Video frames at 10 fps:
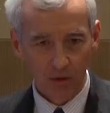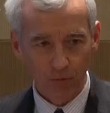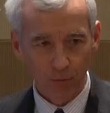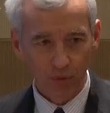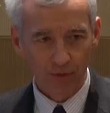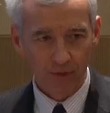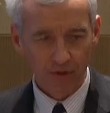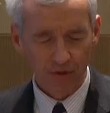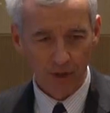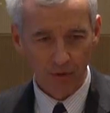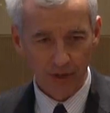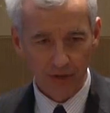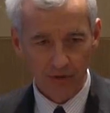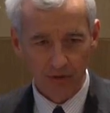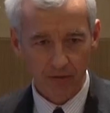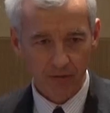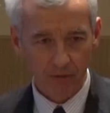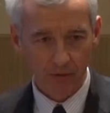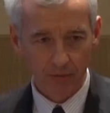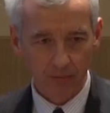over previous generations
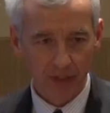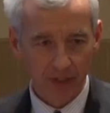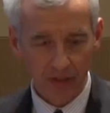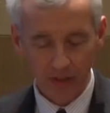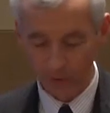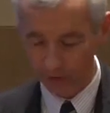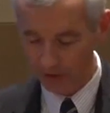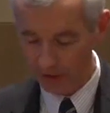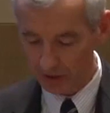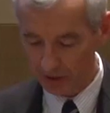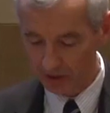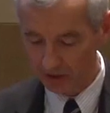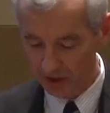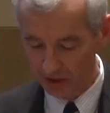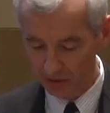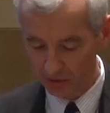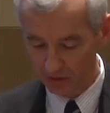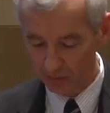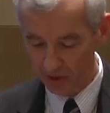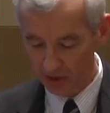for many immigrants, it
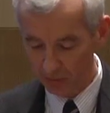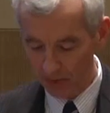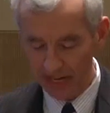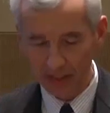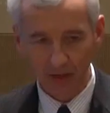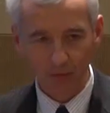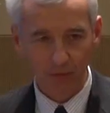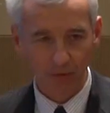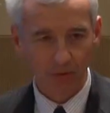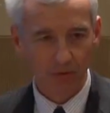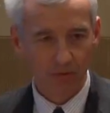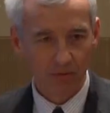continues to be a magnet for